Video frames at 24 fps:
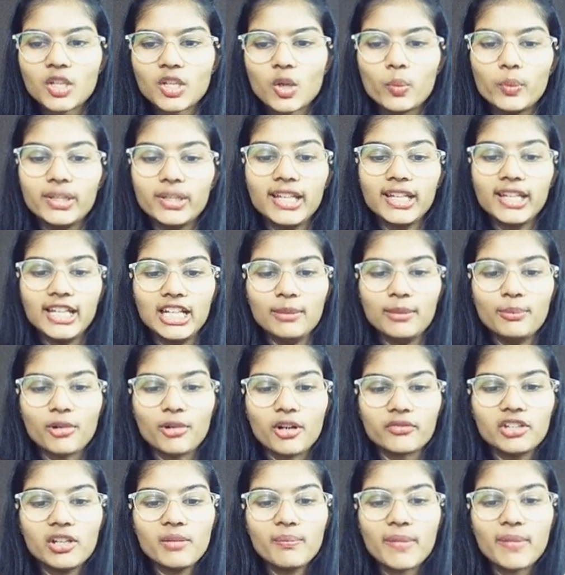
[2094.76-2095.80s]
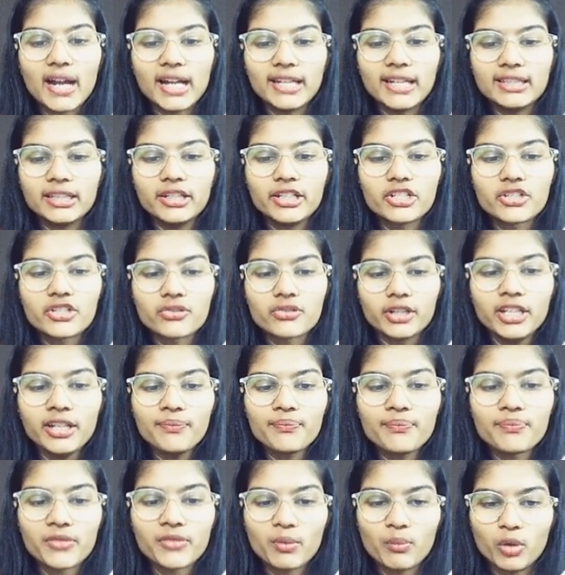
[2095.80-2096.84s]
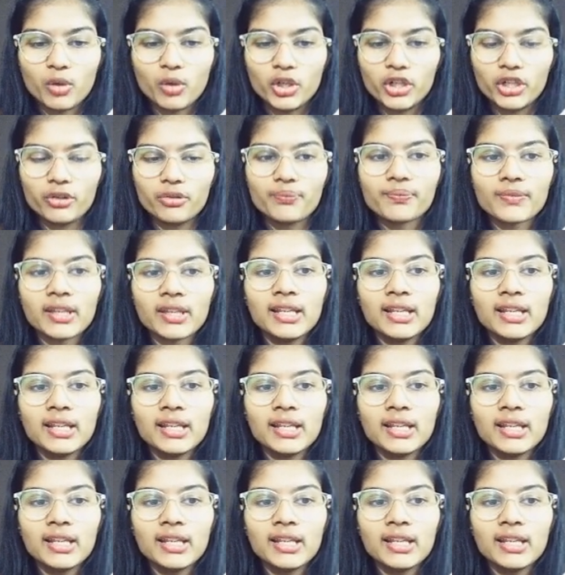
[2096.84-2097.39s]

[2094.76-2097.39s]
with the help of the binary tree module.